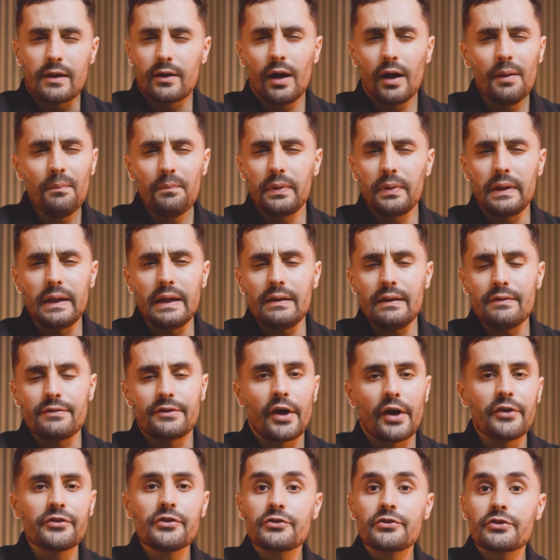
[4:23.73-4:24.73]
A company
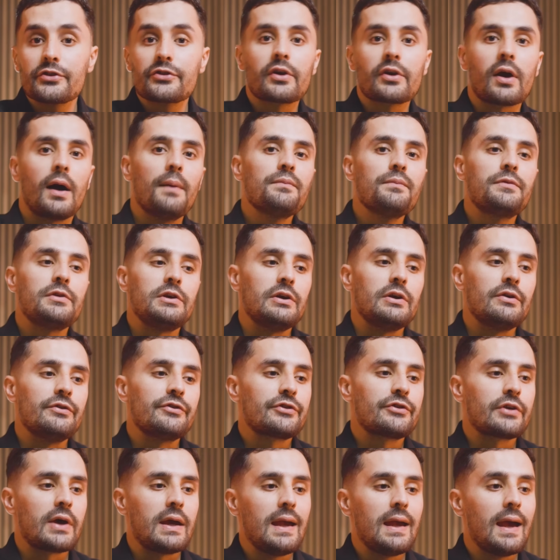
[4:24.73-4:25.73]
doesn't just come to you
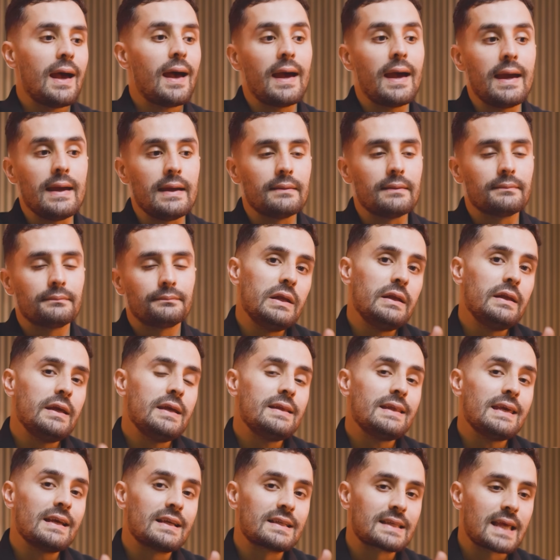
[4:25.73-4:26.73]
and say, hey, we
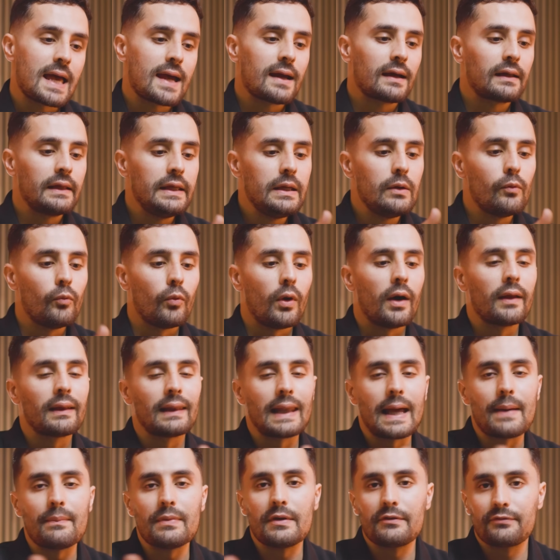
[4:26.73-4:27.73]
need exactly one
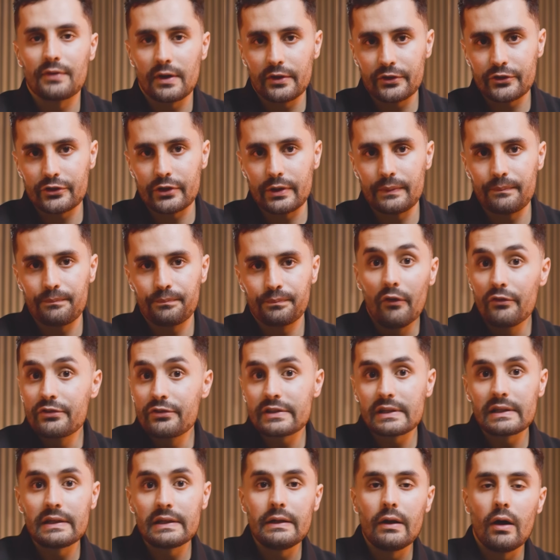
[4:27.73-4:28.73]
Lambda function.
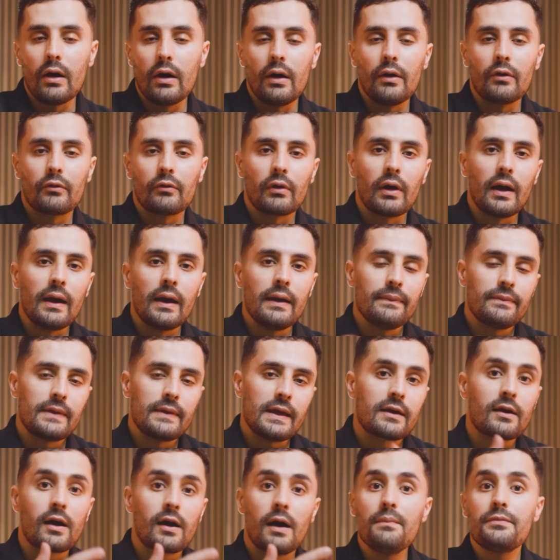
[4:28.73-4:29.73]
Obviously not, right?
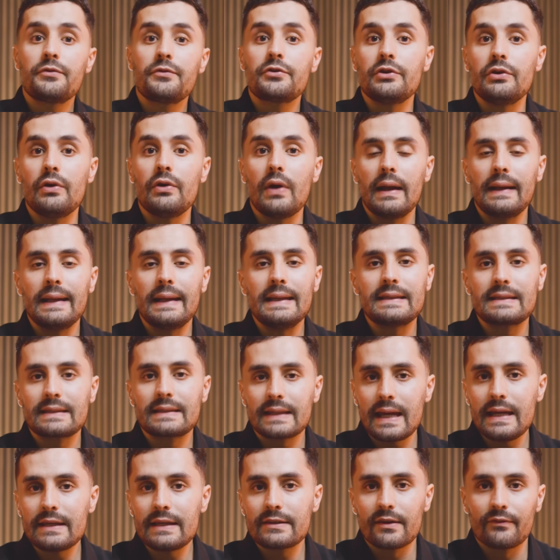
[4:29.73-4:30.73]
They come to you and they
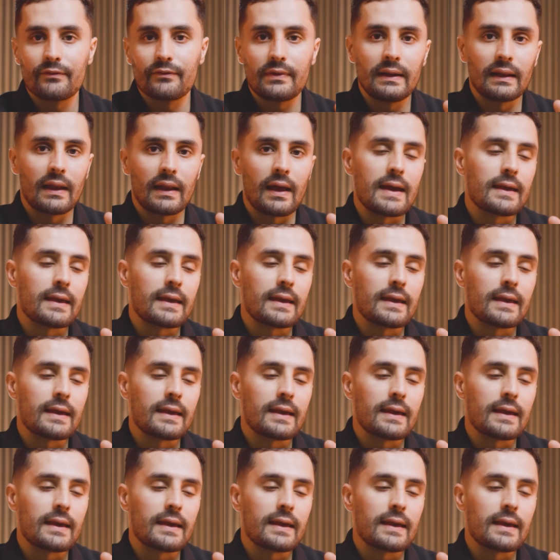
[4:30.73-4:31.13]
say something